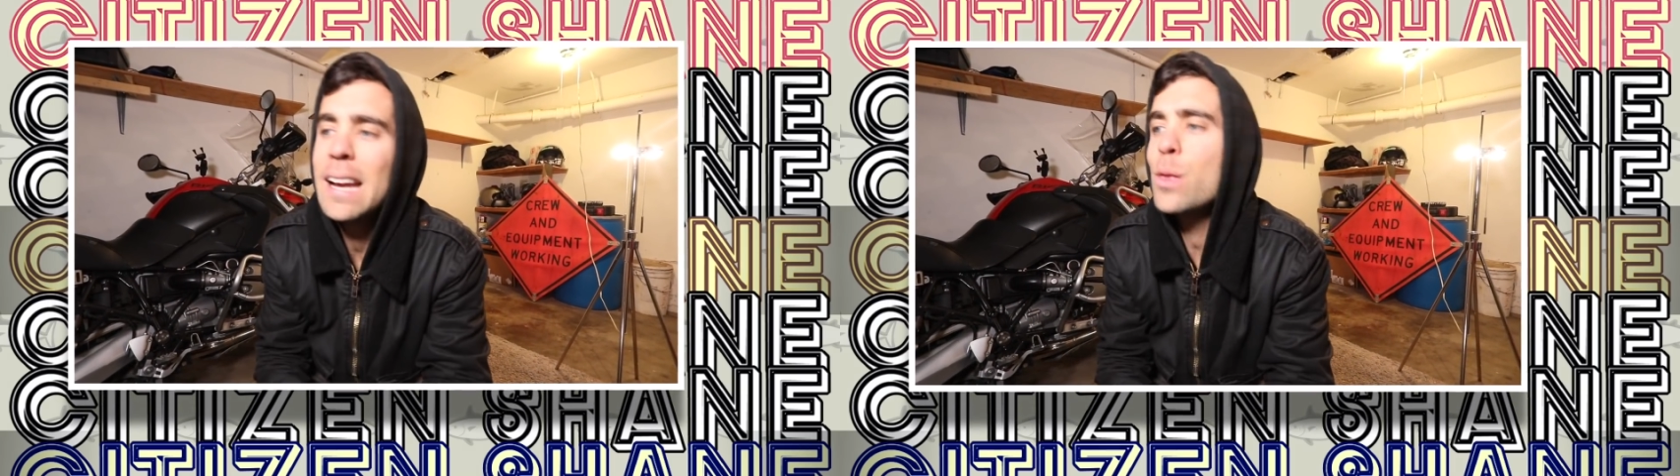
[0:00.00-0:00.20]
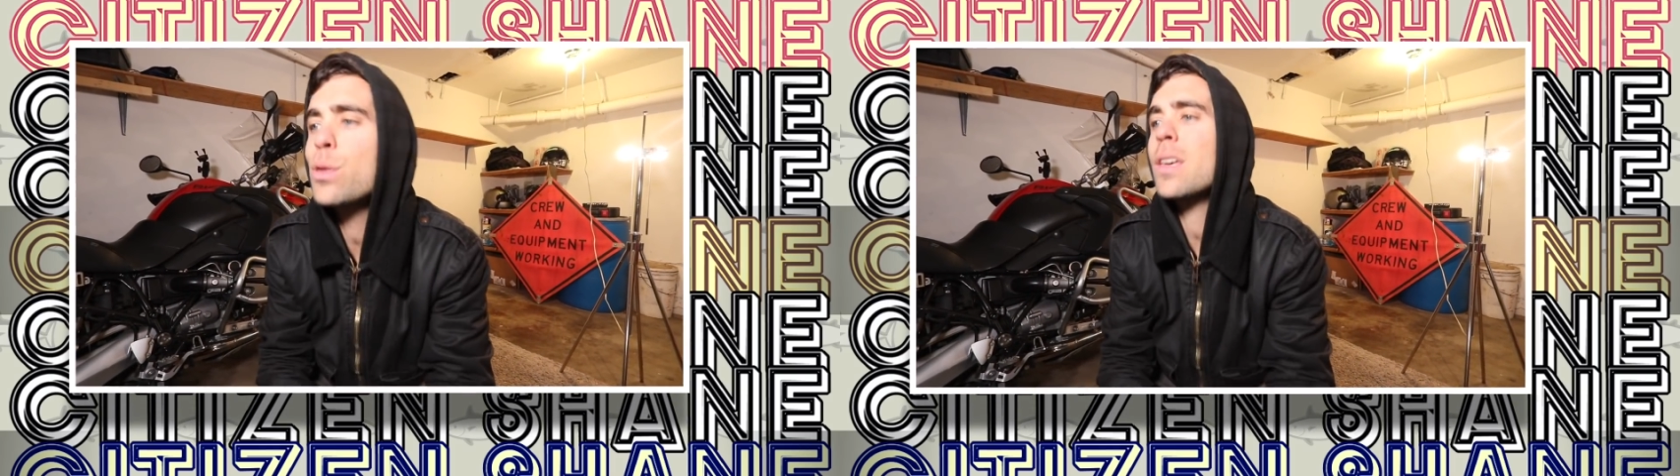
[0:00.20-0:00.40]

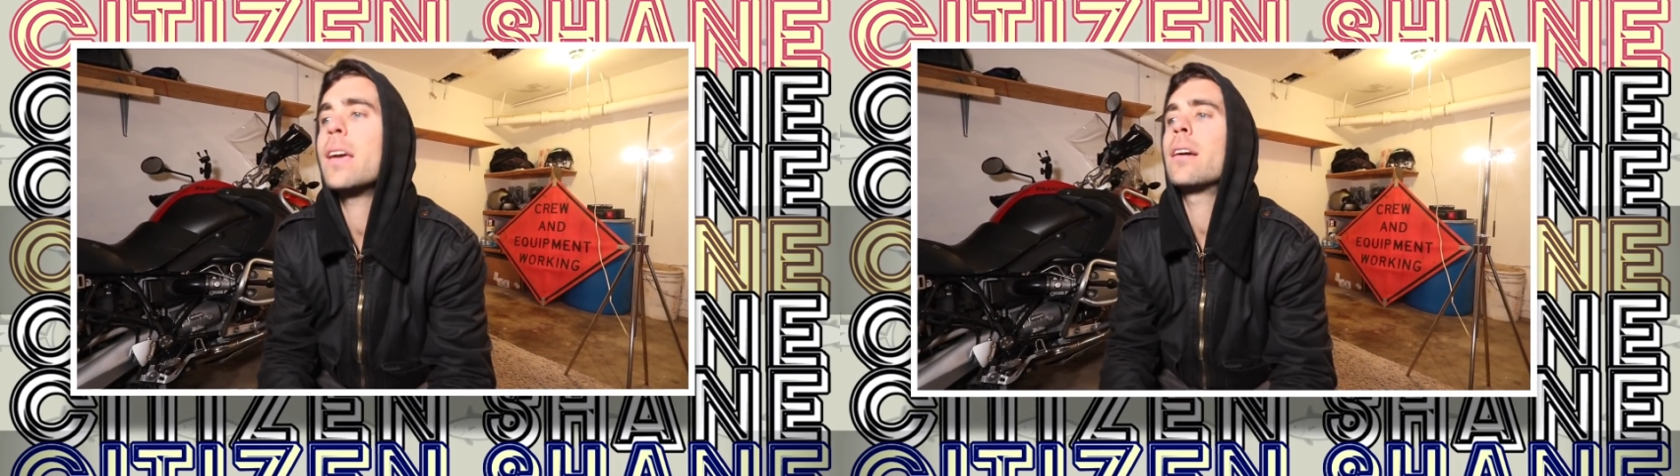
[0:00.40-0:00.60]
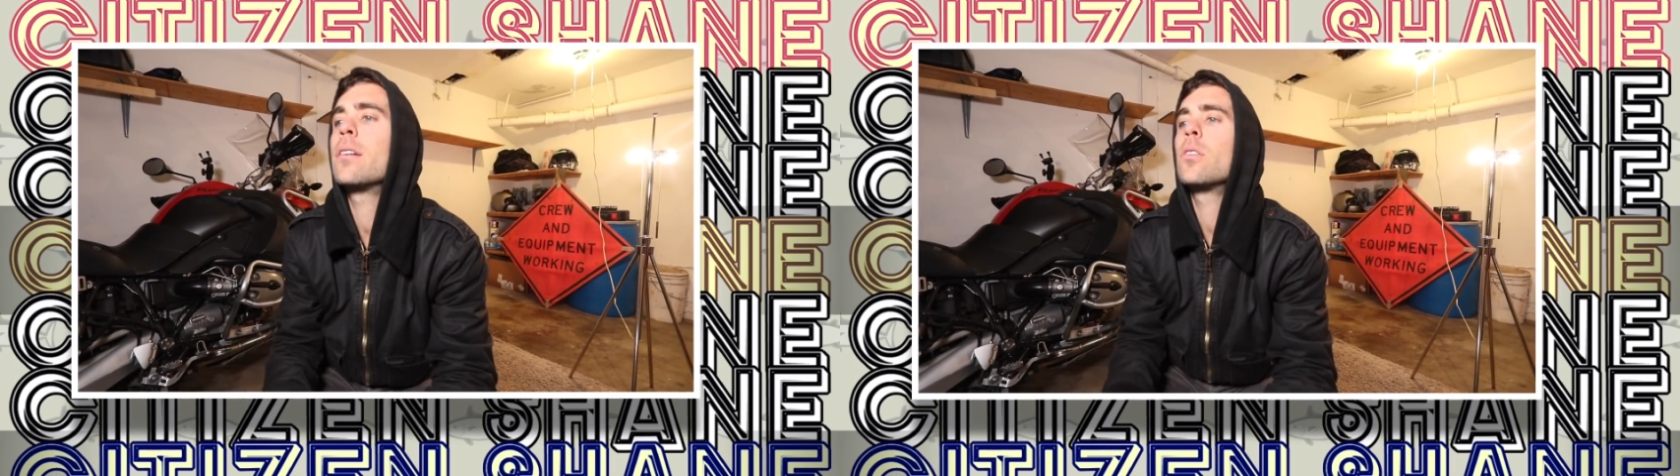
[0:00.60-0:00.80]

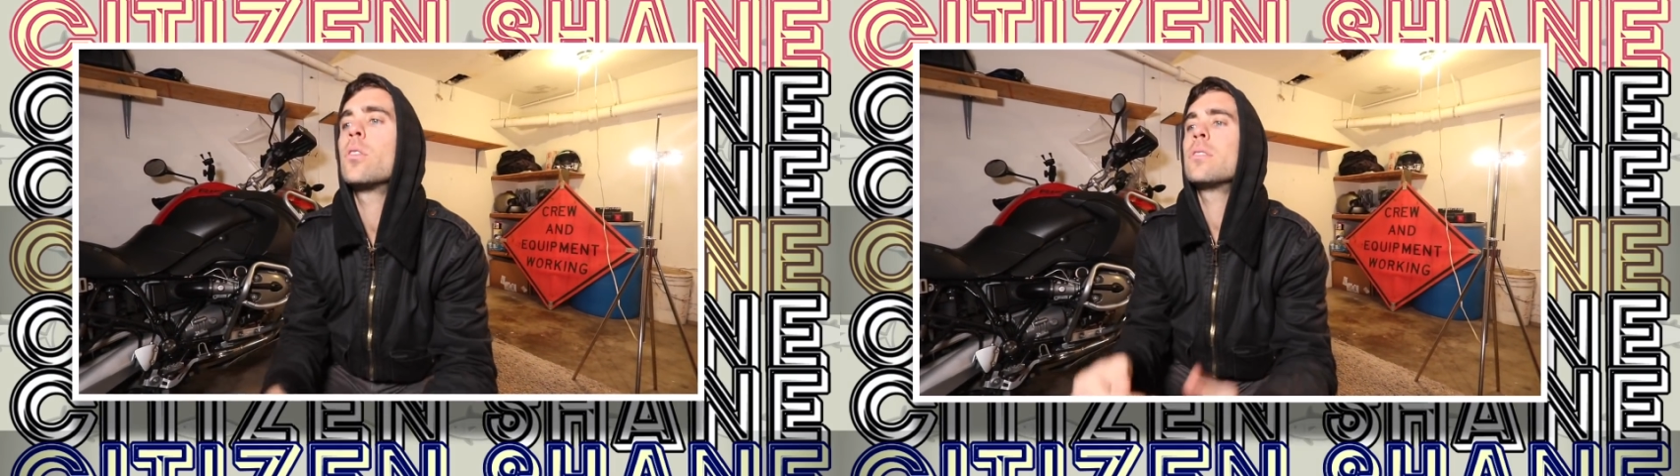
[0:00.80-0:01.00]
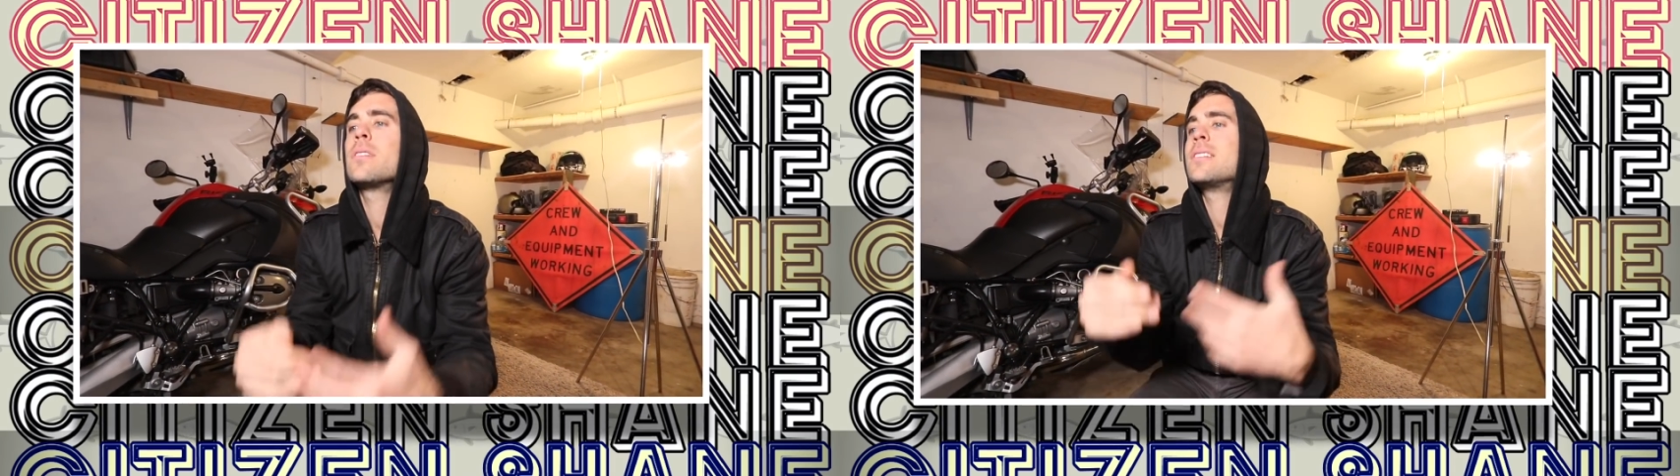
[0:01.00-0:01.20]
anything
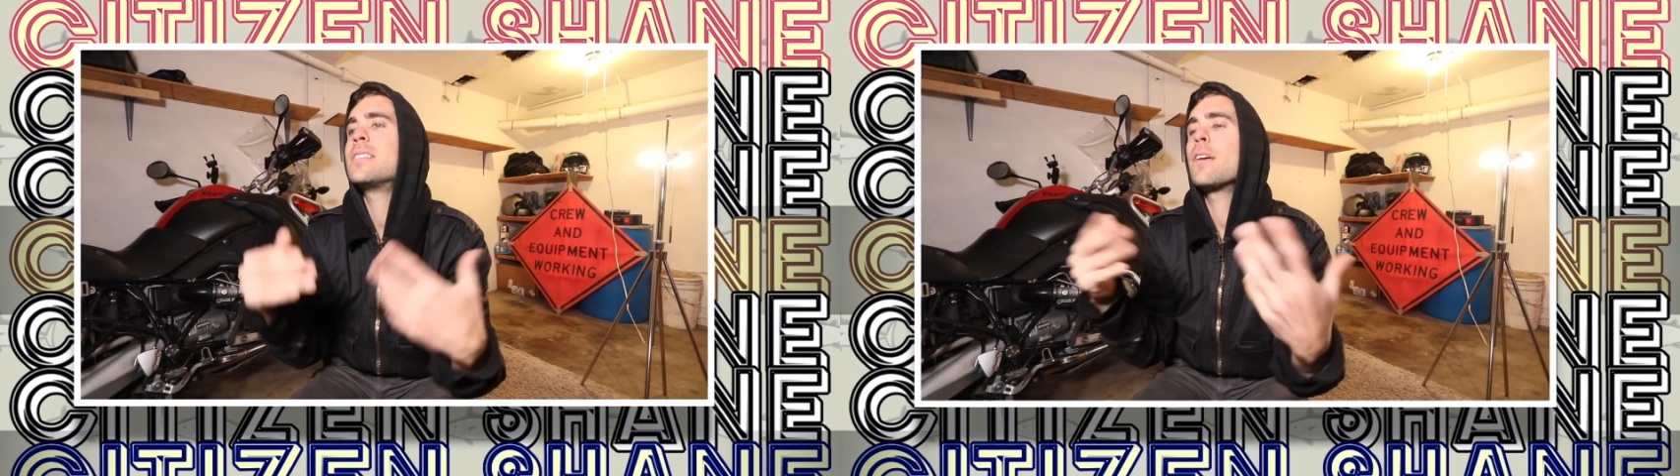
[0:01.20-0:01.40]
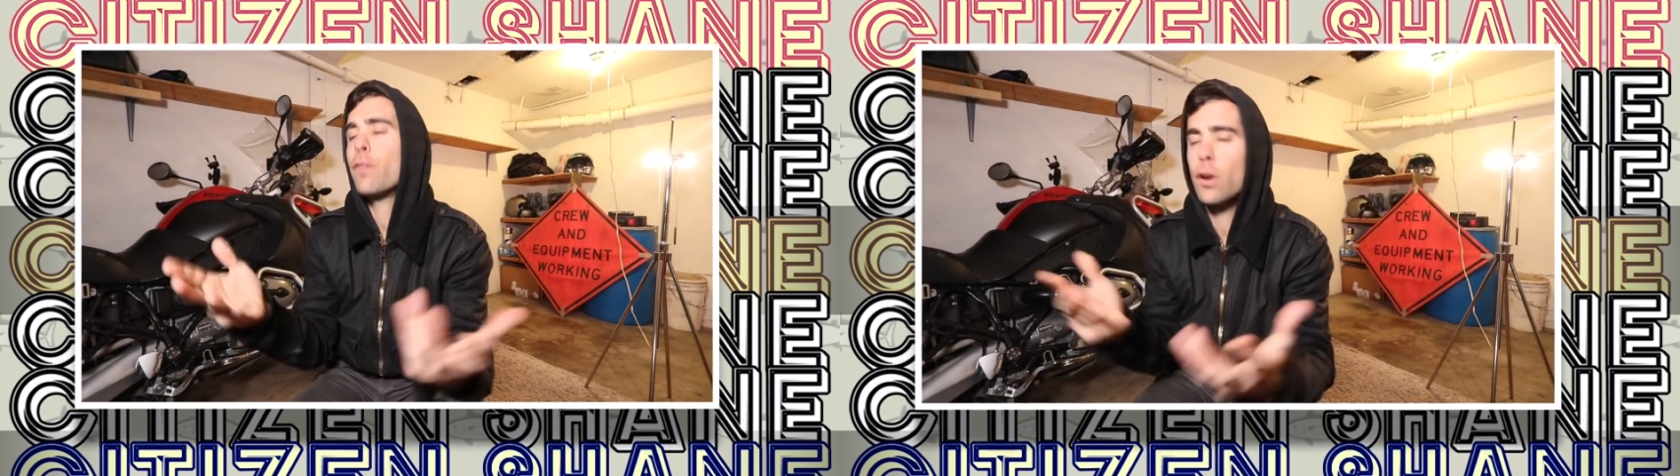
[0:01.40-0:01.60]

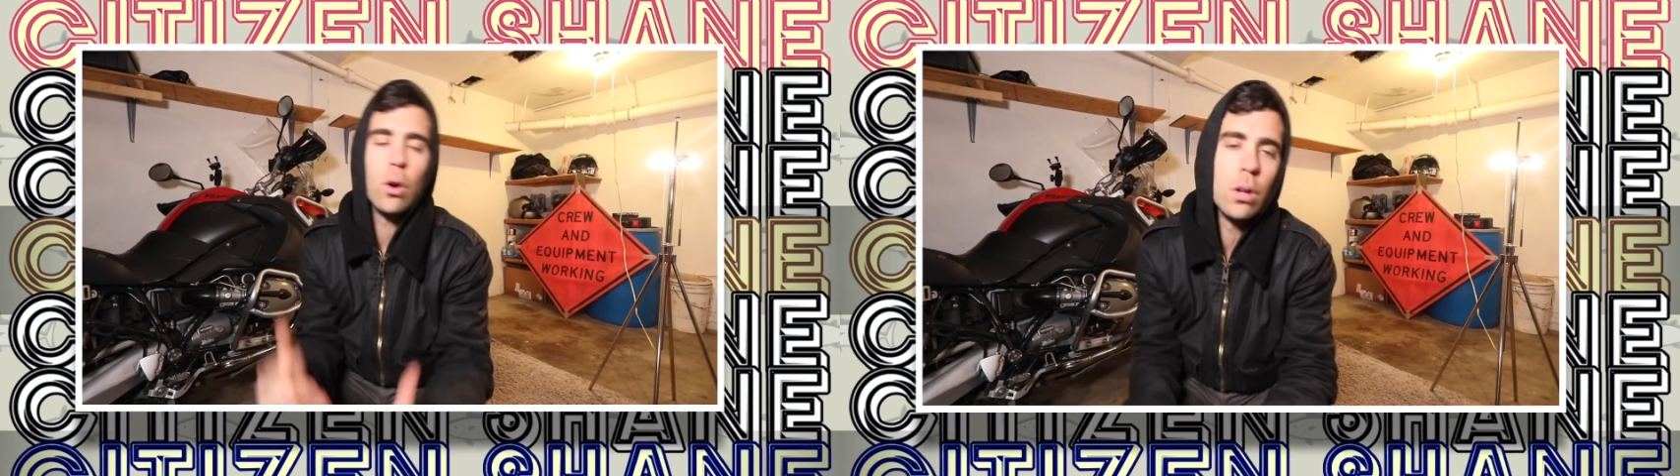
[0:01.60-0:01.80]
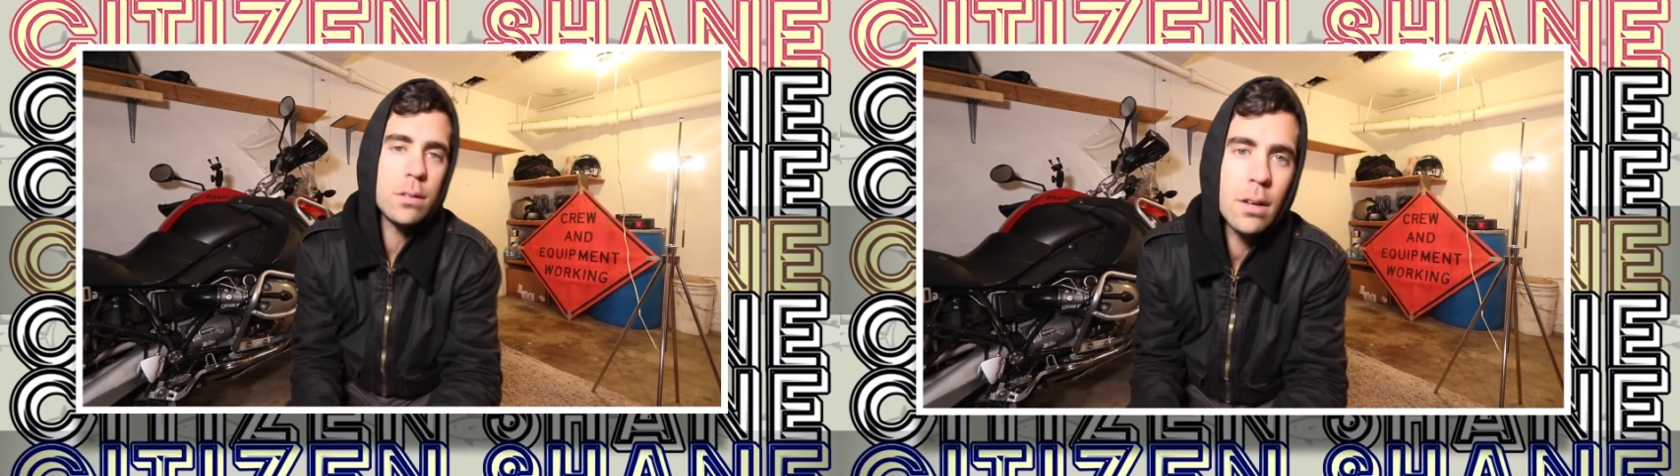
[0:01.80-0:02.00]

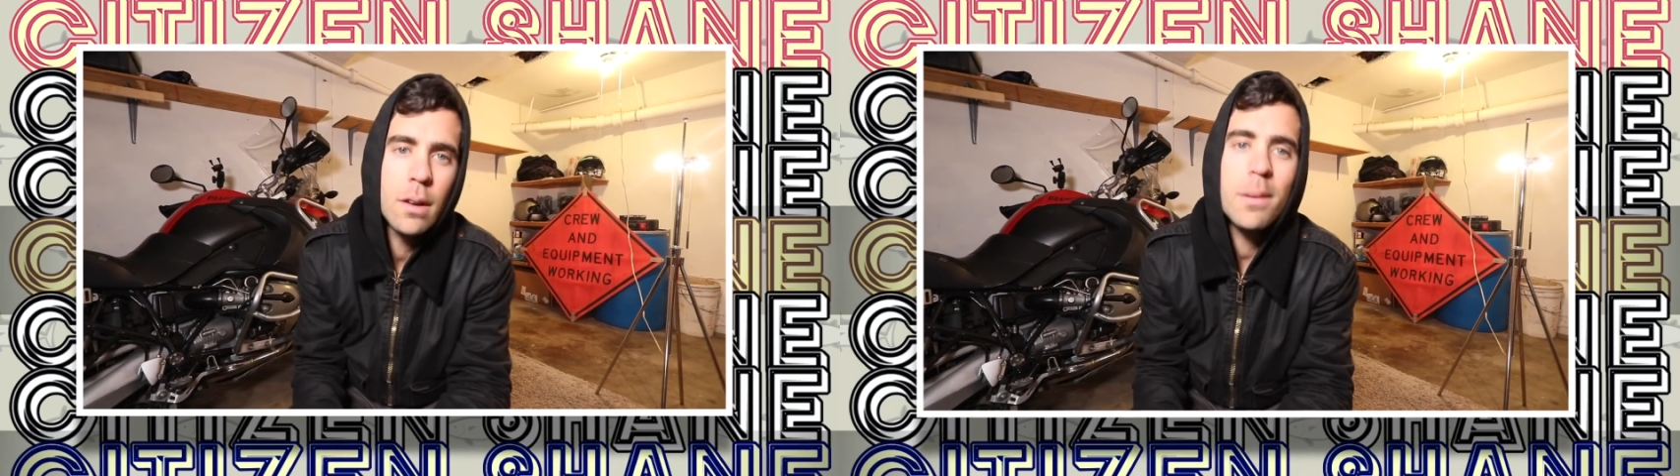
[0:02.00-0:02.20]
difficult